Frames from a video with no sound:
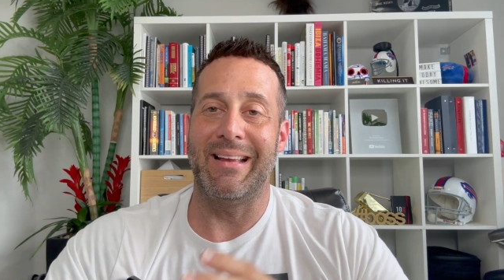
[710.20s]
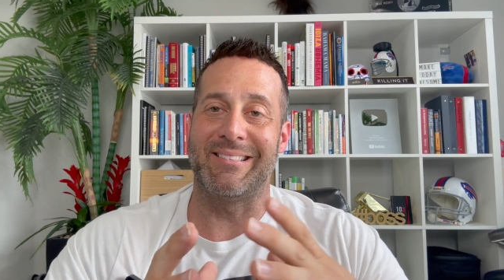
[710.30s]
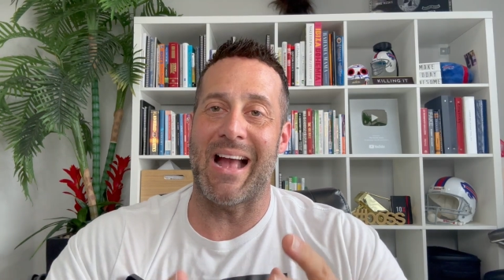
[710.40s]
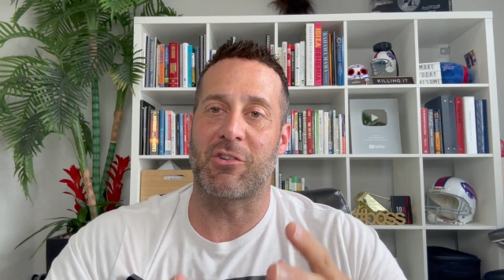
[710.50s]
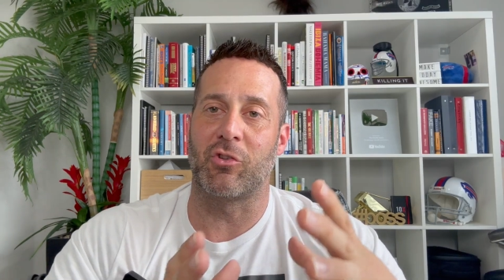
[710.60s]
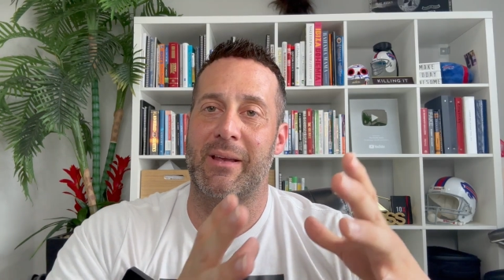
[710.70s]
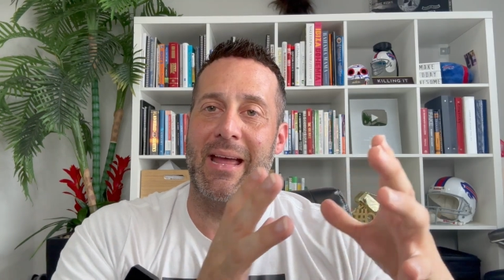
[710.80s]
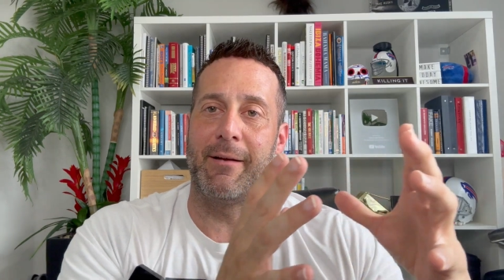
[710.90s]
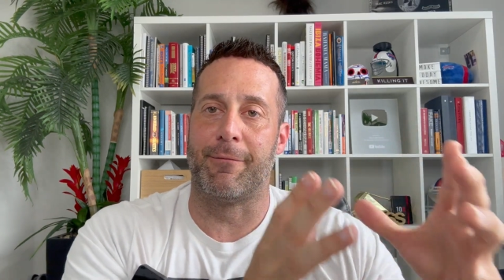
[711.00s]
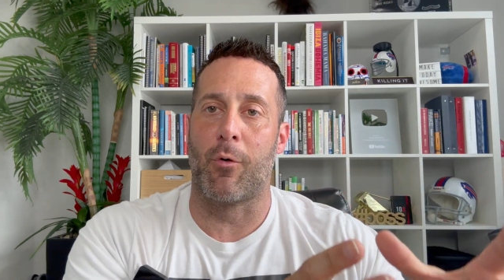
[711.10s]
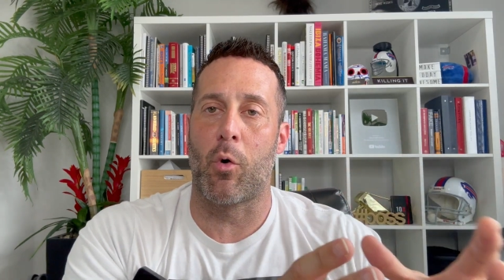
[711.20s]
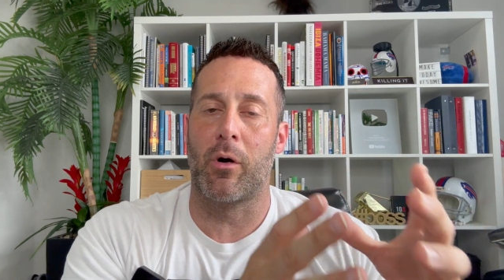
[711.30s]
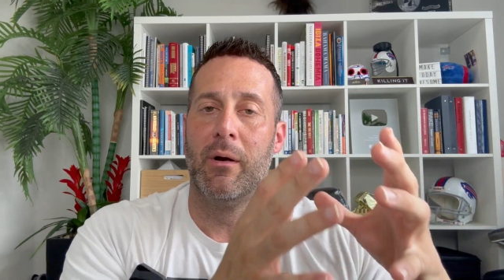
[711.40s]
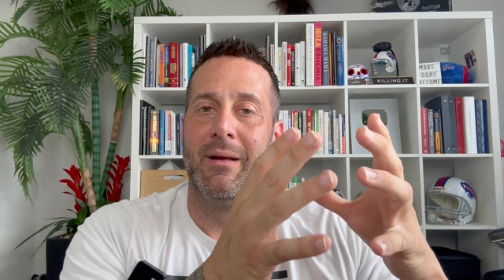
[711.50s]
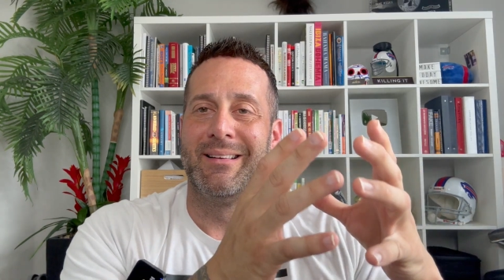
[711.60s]
is actually getting
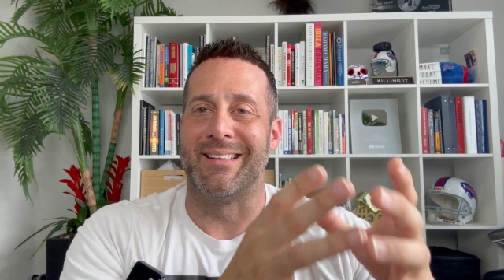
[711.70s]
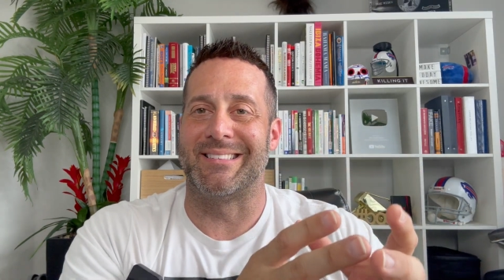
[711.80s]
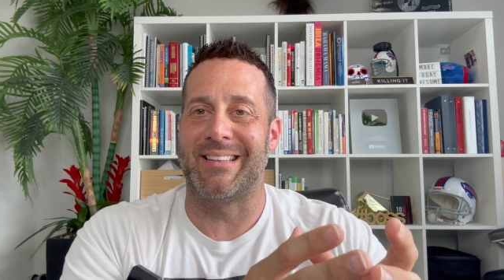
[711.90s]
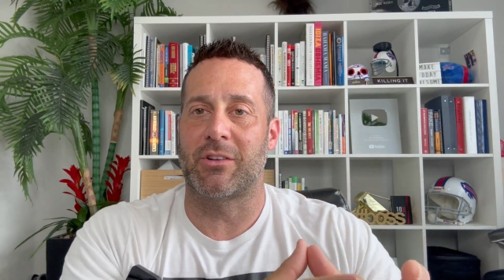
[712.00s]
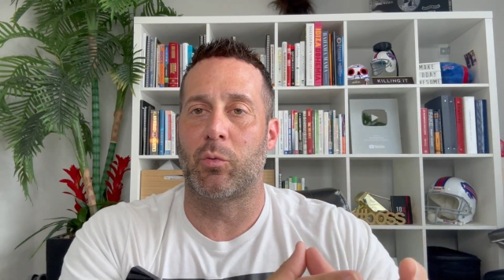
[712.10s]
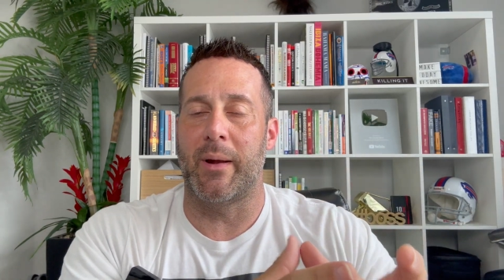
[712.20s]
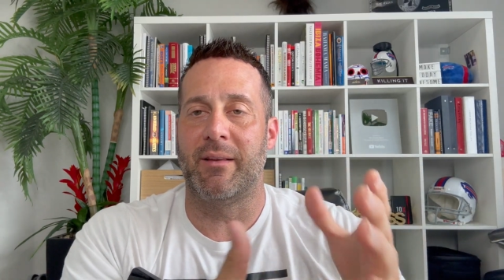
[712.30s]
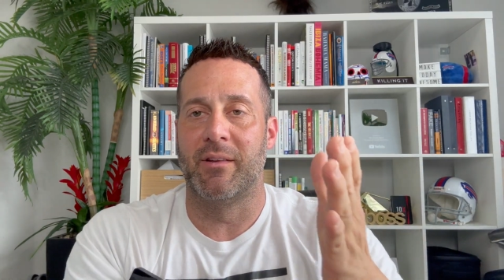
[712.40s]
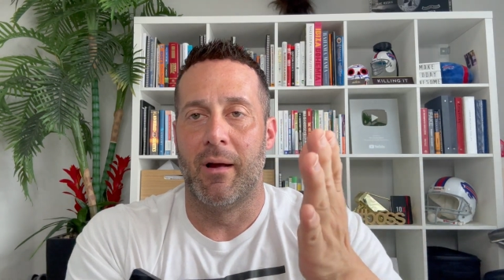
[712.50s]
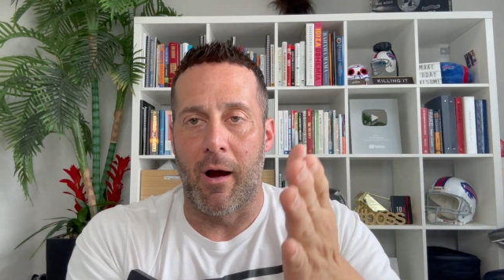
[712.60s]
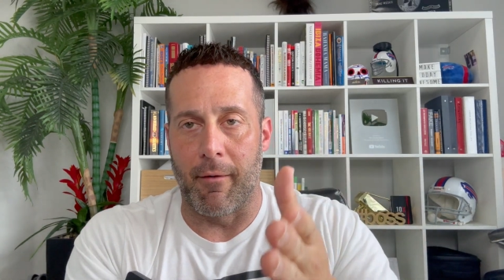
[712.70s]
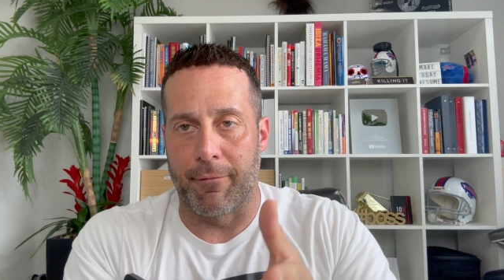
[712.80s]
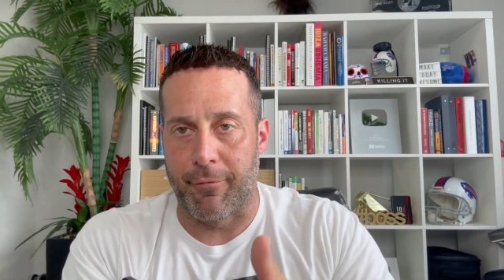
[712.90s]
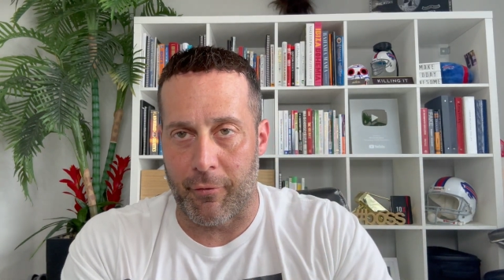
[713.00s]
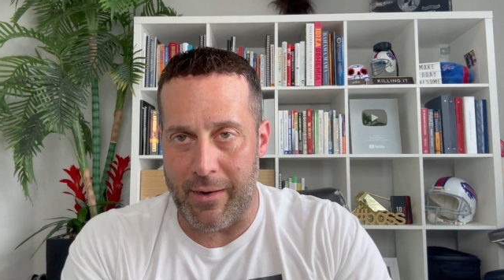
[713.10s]
4 to 6 weeks of
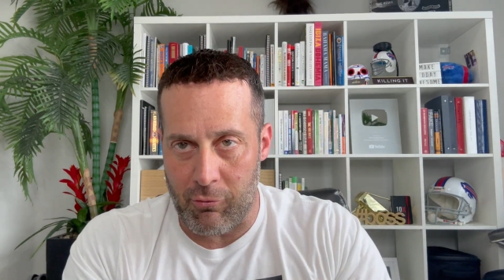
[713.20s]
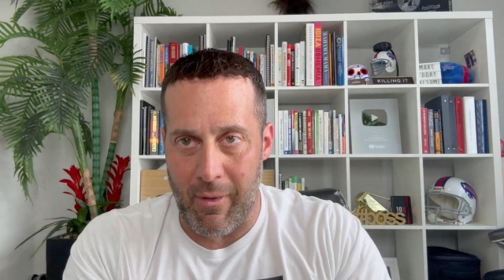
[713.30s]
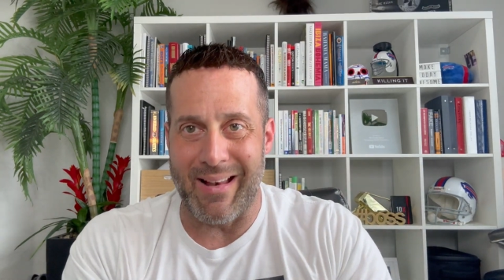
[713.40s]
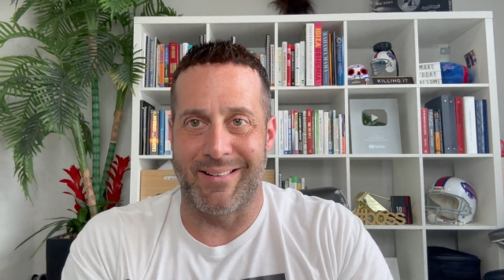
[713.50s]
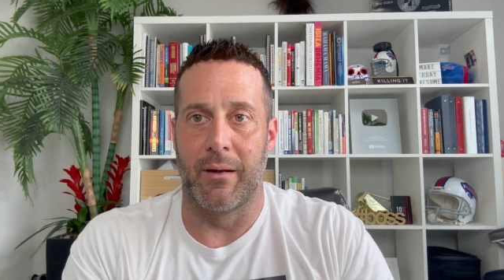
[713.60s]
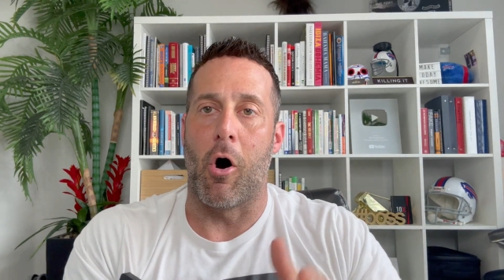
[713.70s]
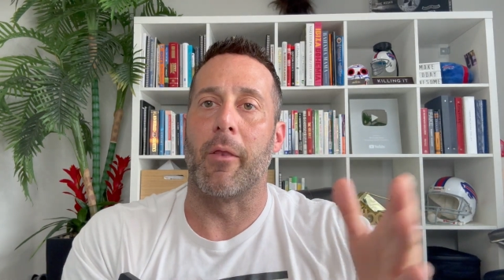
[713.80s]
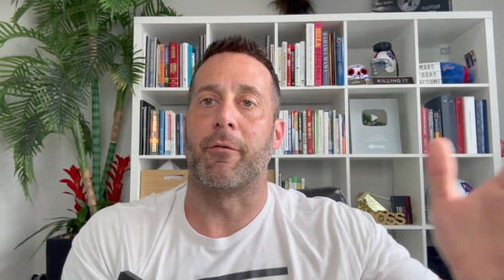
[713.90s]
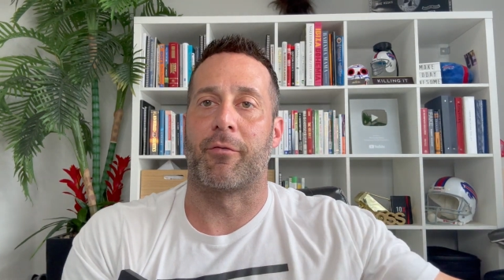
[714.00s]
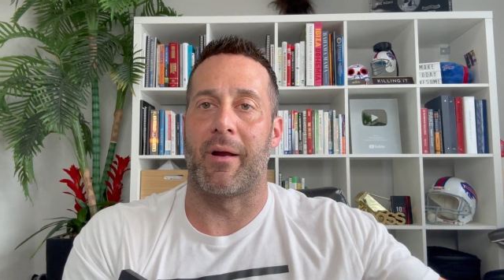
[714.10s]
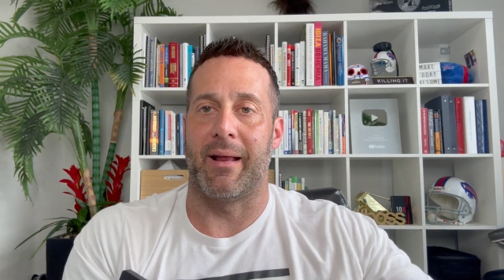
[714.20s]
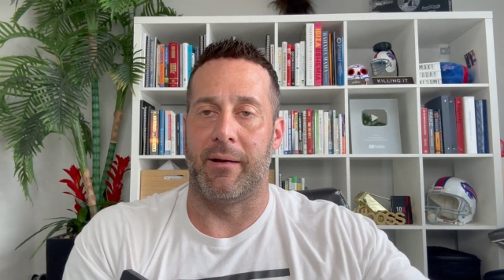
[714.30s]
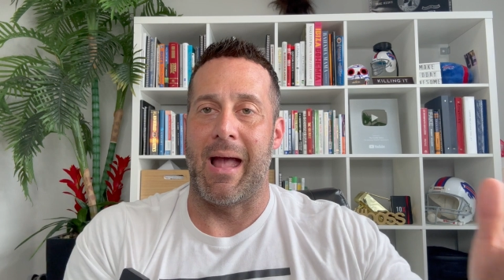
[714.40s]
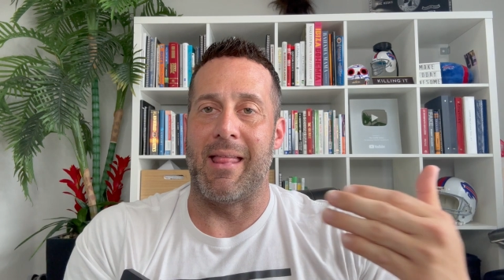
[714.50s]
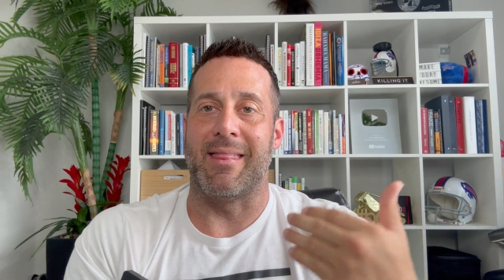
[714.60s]
free rent on the front end.
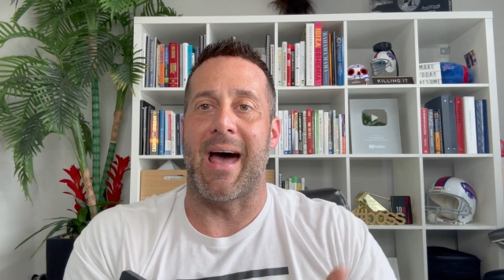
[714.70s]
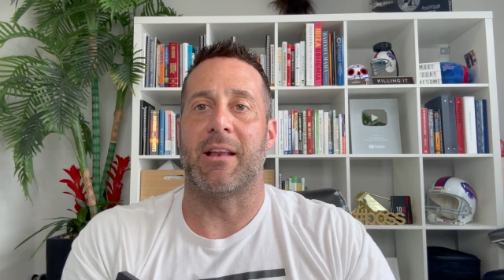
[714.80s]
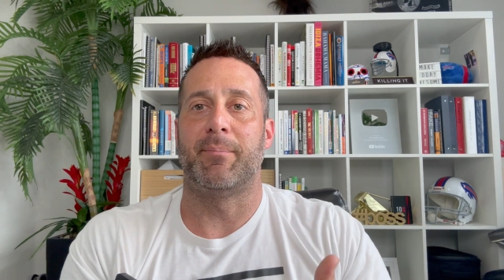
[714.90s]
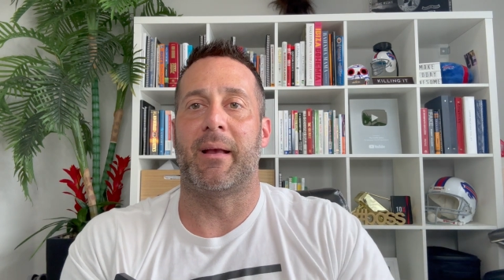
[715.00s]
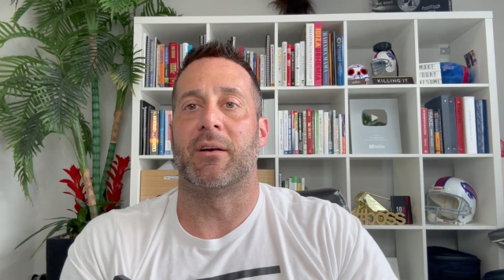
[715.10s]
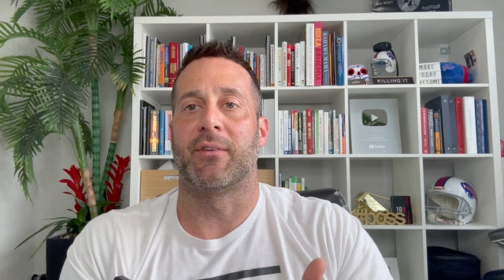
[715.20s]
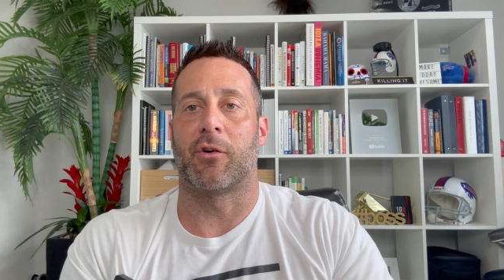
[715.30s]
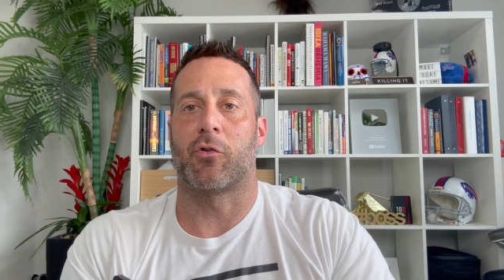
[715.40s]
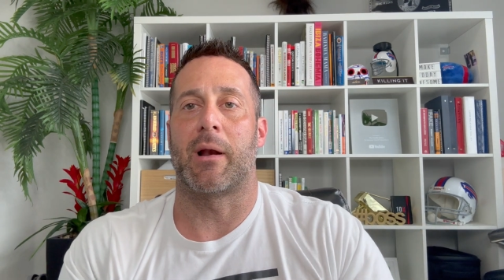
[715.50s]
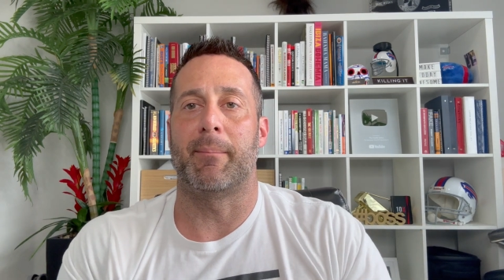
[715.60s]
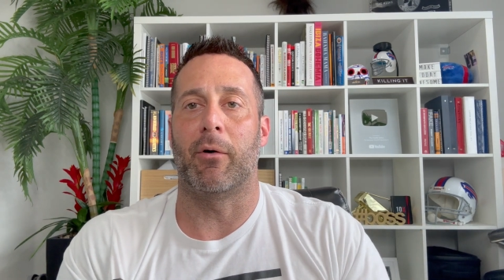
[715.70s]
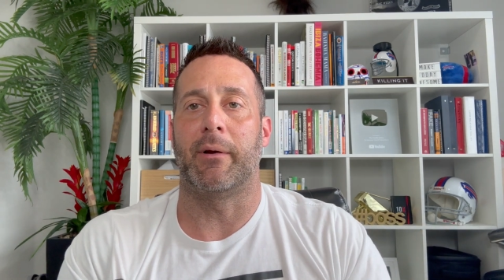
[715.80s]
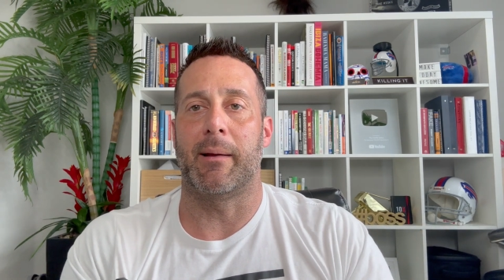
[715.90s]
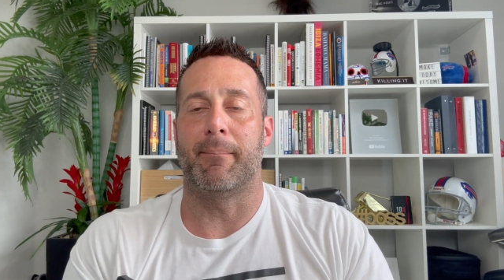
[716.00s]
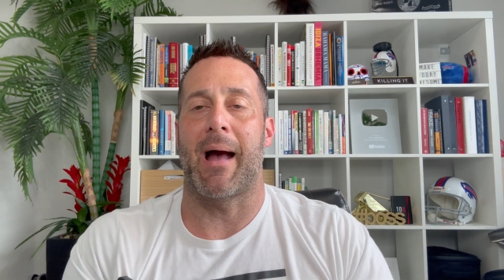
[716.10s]
And that is because of the
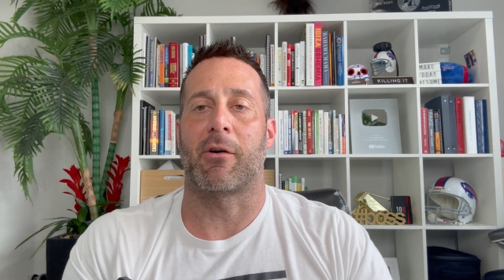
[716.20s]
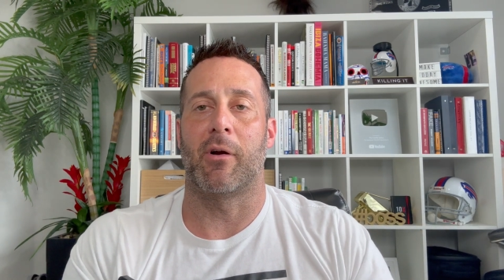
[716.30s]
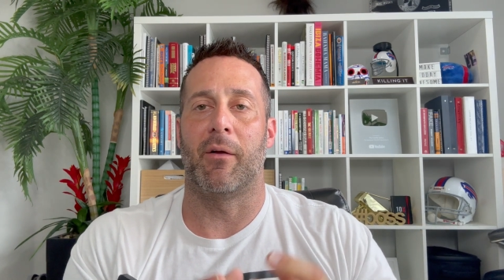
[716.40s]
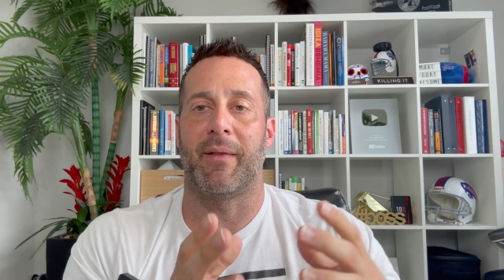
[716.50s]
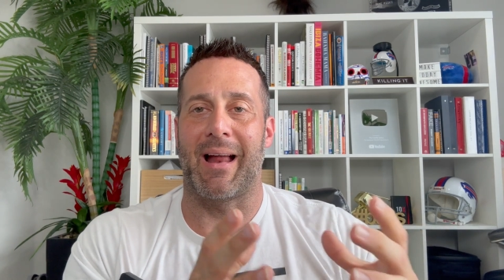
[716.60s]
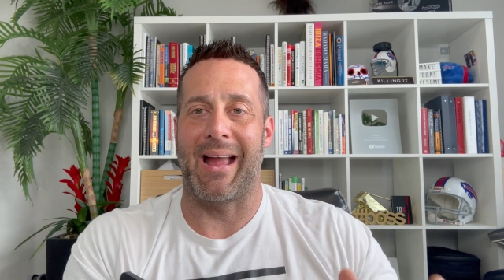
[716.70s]
credibility and background that I